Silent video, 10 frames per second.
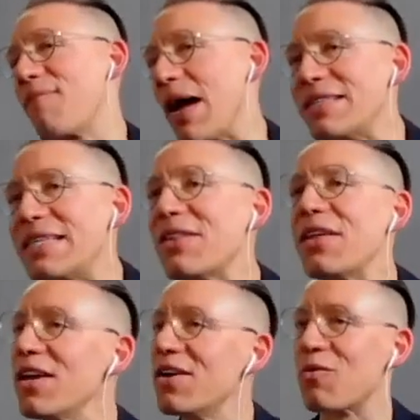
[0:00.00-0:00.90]

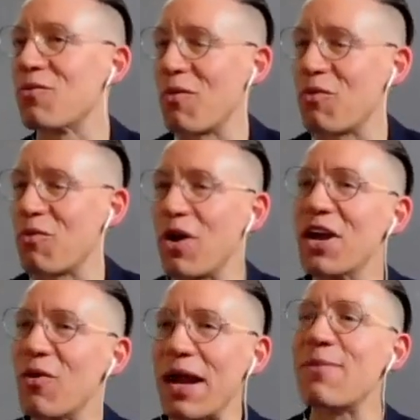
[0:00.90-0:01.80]
ideally running a
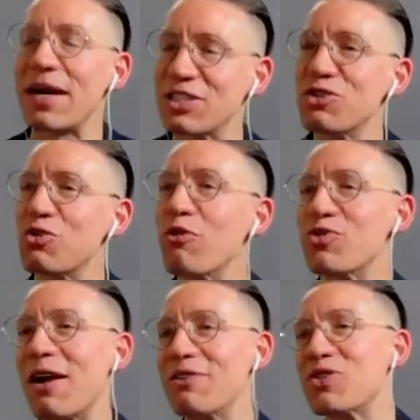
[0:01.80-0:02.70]
randomized control
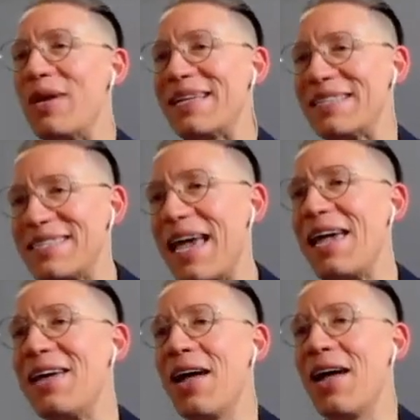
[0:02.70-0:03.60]
trial so we can
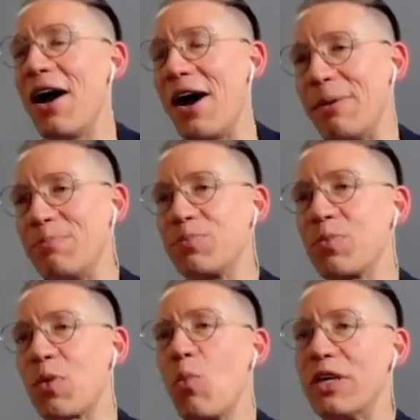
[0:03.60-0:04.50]
say um,
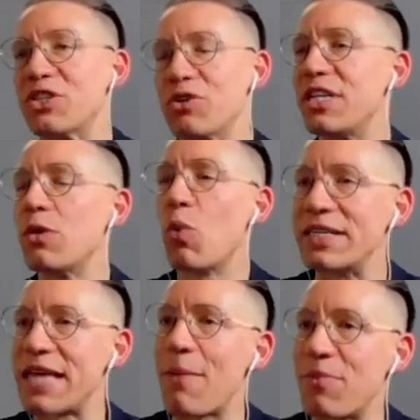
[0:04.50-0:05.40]
with certainty what is
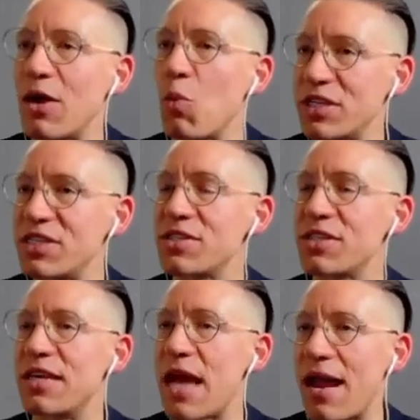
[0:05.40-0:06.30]
happening and what's
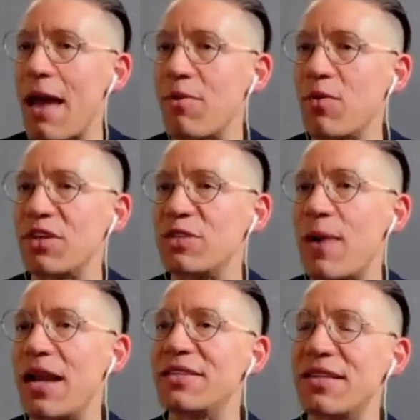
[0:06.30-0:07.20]
not happening with these
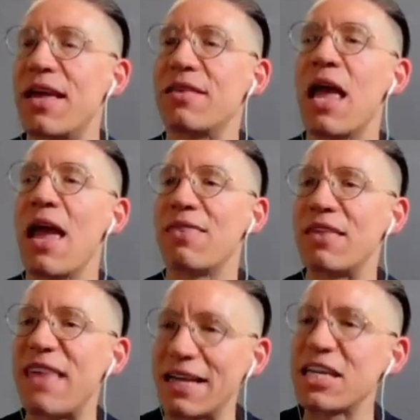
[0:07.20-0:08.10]
bodies and that
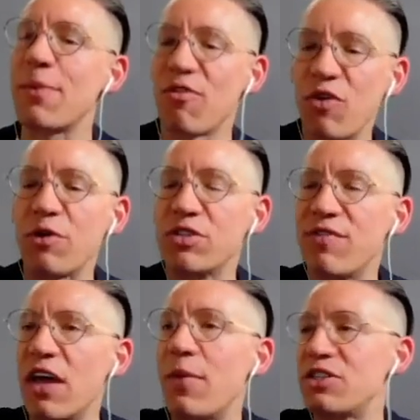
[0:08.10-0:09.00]
that that type of rigorous
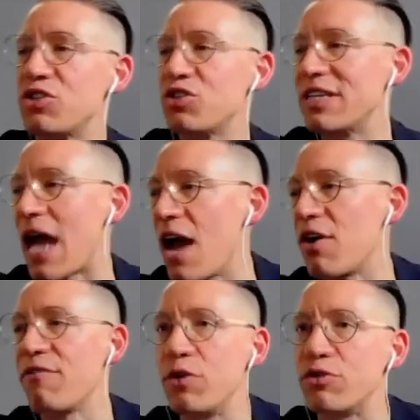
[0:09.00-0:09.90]
evaluation should
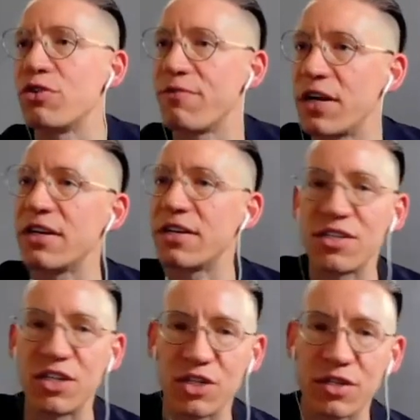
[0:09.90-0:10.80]
guide our future funding
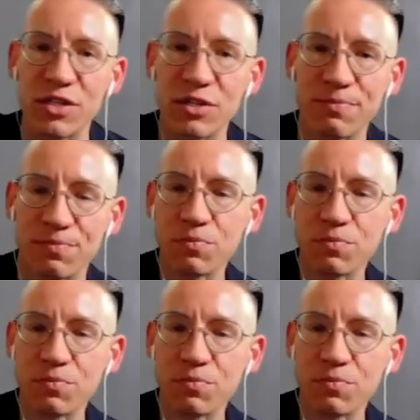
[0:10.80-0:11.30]
decisions